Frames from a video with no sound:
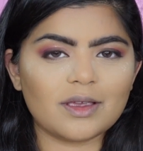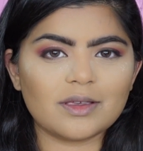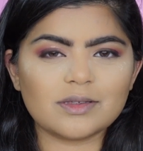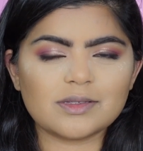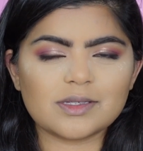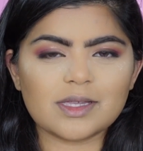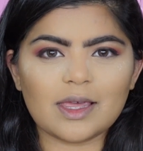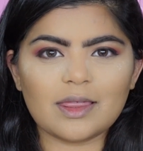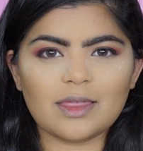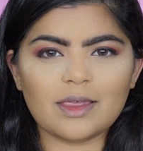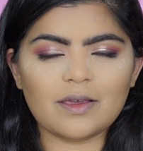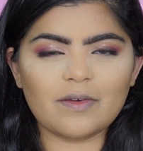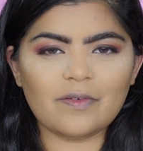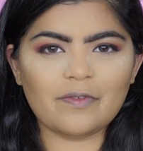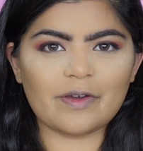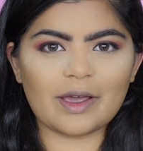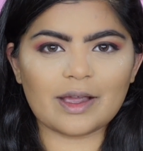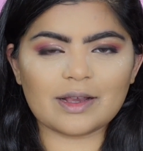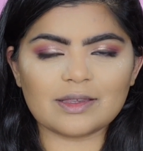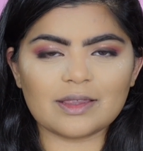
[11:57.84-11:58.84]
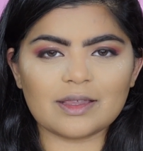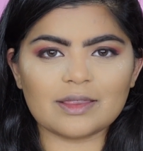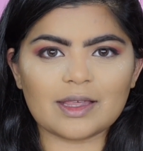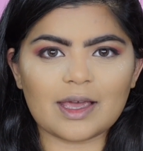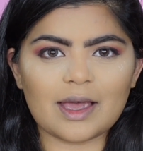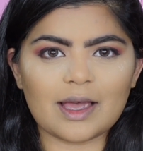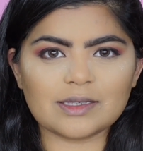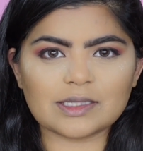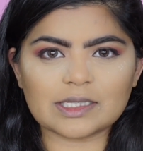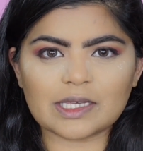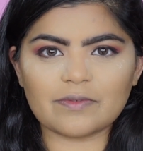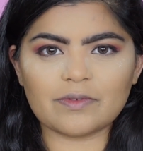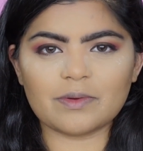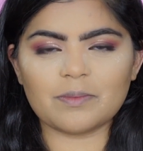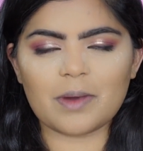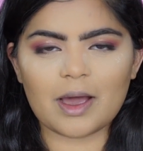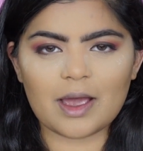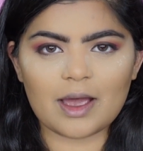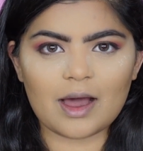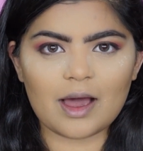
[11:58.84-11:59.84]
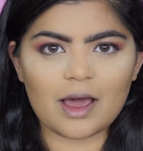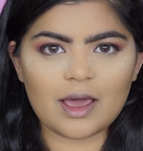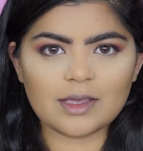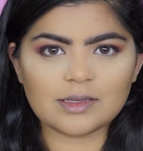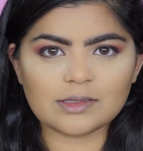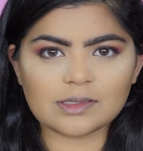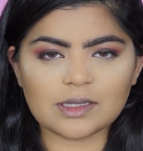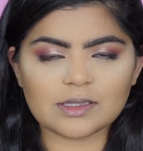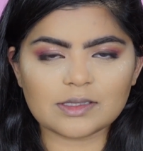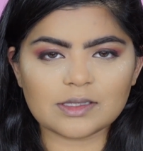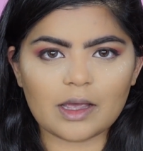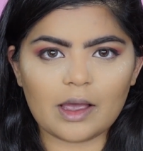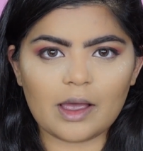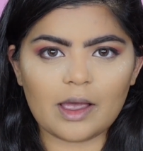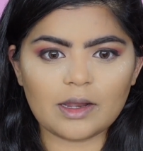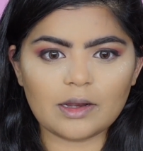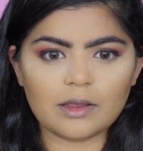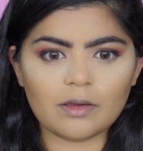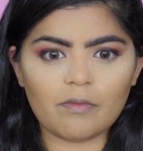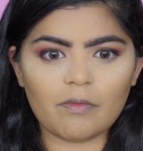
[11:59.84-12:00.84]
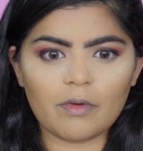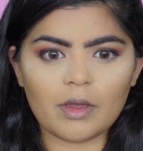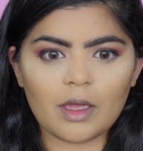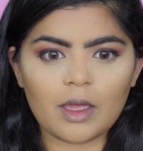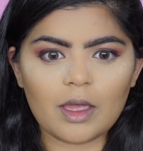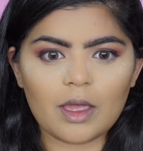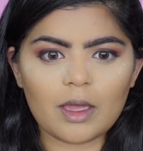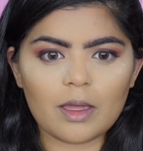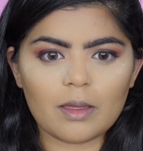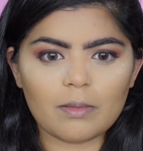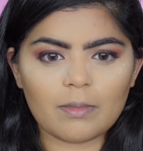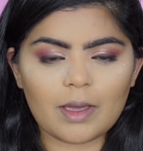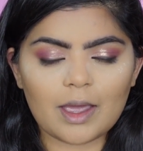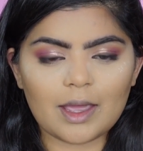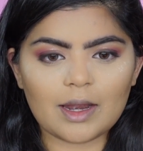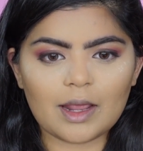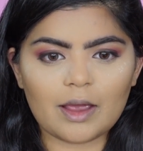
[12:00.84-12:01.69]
See the effect that that has given my eyes? It's kind of made